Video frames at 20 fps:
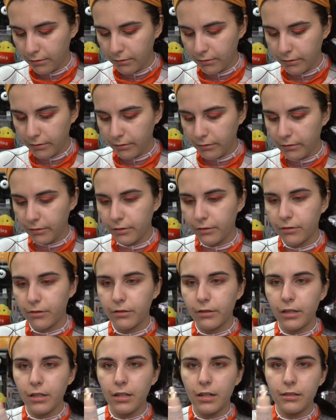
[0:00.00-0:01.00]
That's
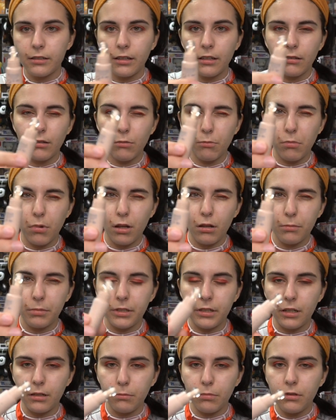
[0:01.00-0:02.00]
interesting. It has like a little bulb
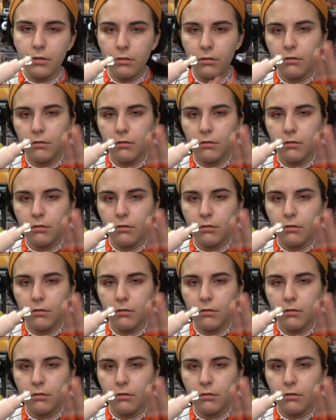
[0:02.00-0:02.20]
tip.